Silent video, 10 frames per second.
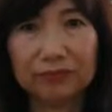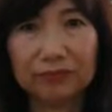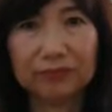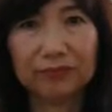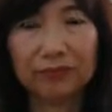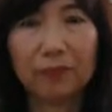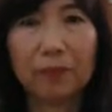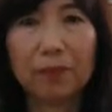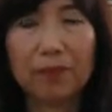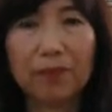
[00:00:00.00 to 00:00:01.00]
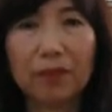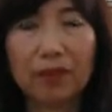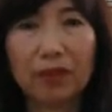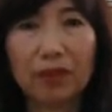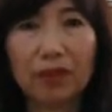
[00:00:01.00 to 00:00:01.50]

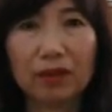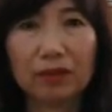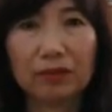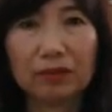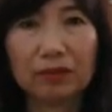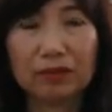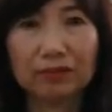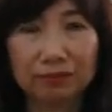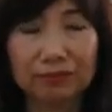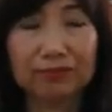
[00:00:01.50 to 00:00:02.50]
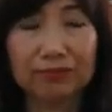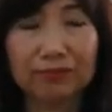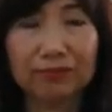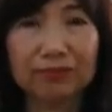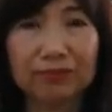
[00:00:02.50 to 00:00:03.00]

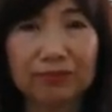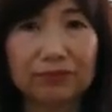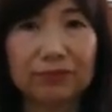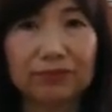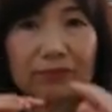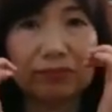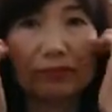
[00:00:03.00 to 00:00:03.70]
This person isn't speaking.